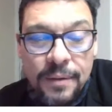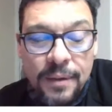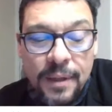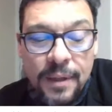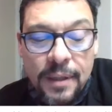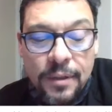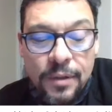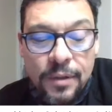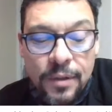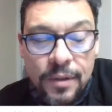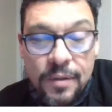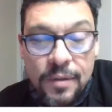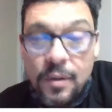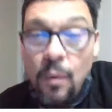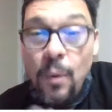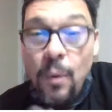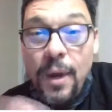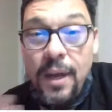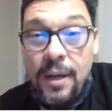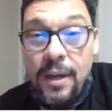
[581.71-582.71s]
That's just the
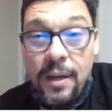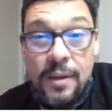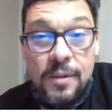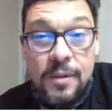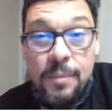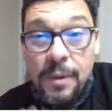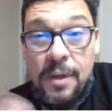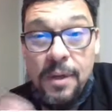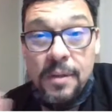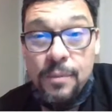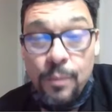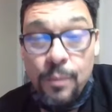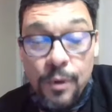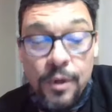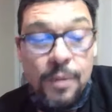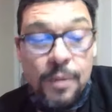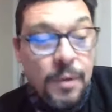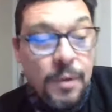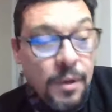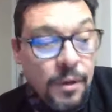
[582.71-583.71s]
way it is because we're
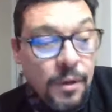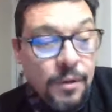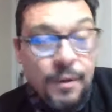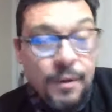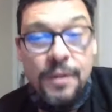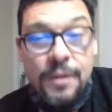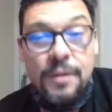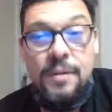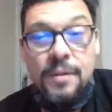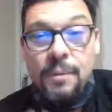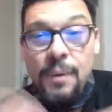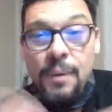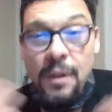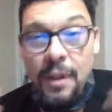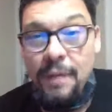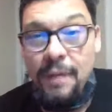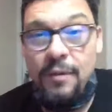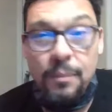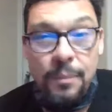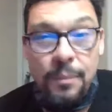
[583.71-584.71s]
communal creatures and we
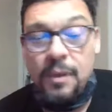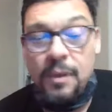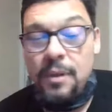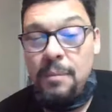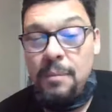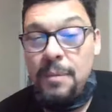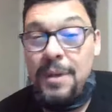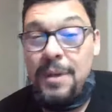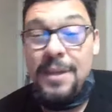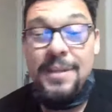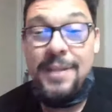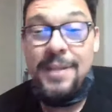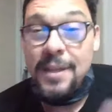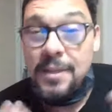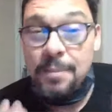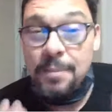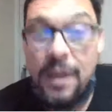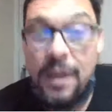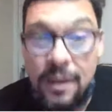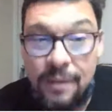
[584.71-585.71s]
love to build communities. Now,
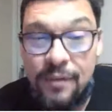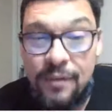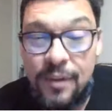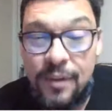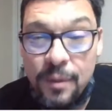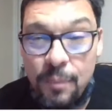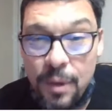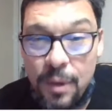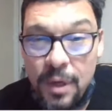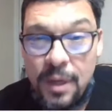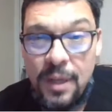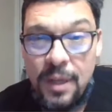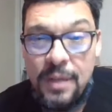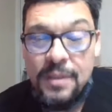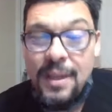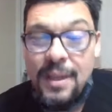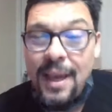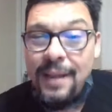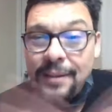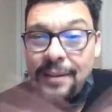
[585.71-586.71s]
speaking of
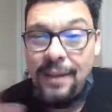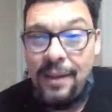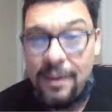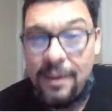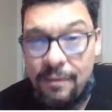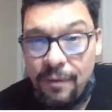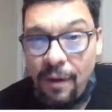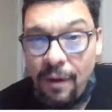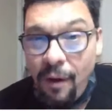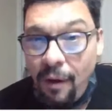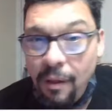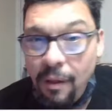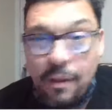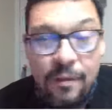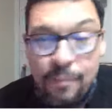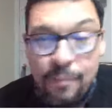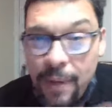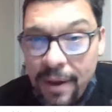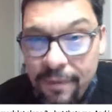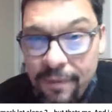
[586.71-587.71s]
communities, at the end of all
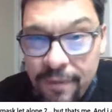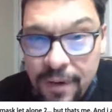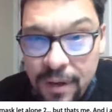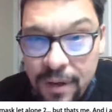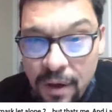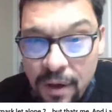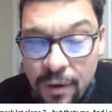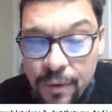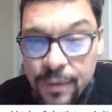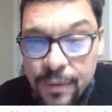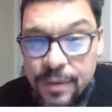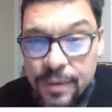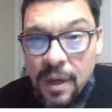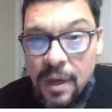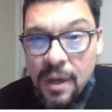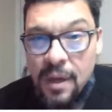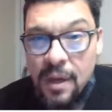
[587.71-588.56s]
of my videos,